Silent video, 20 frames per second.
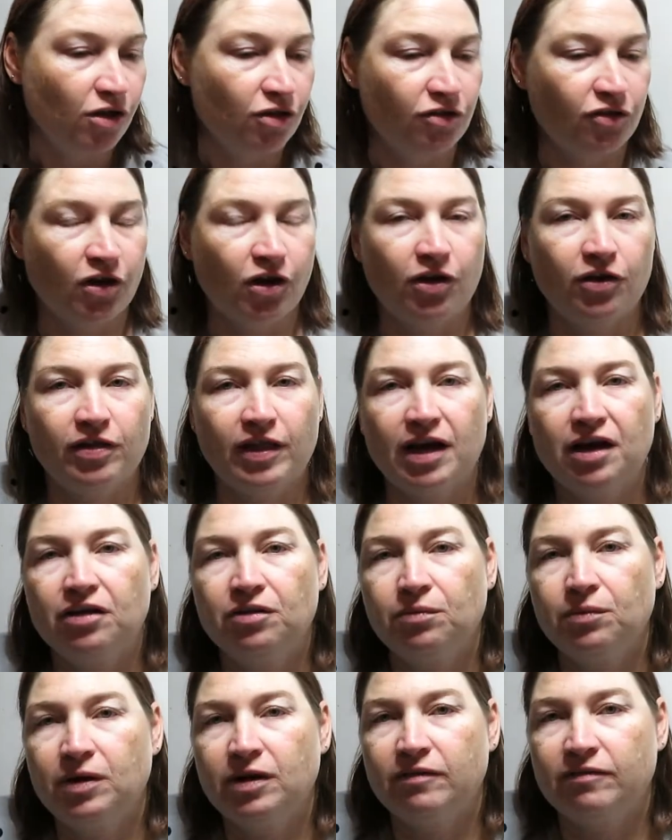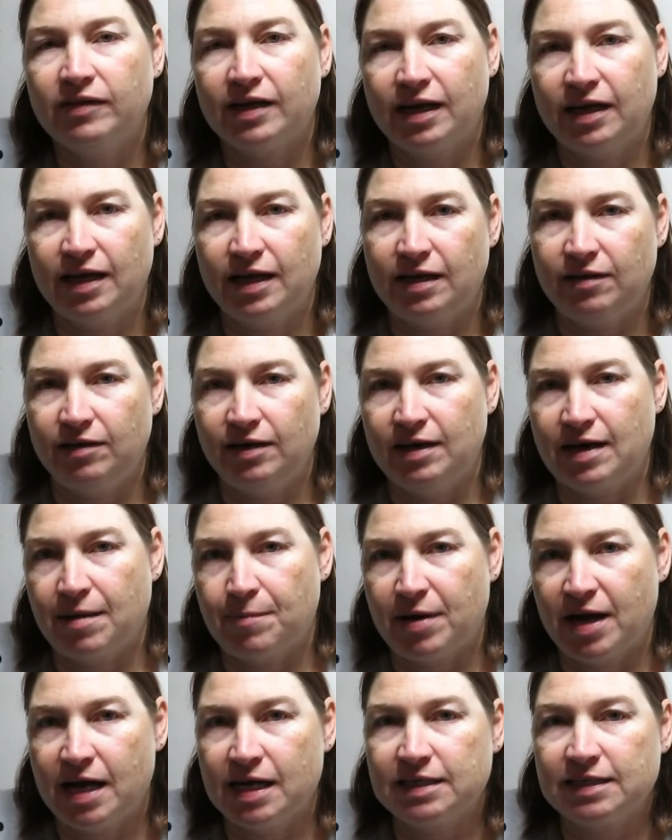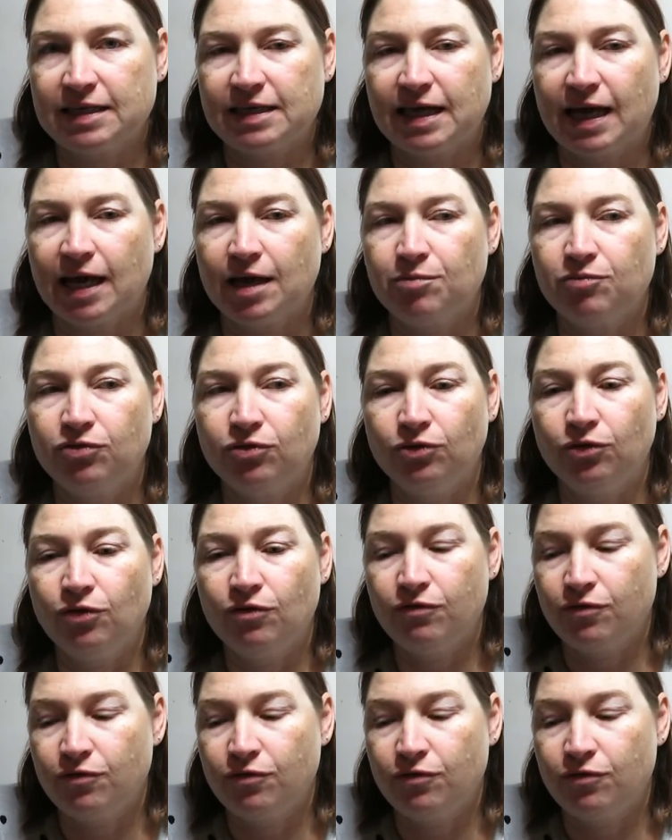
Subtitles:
So that's what I've done in March and April.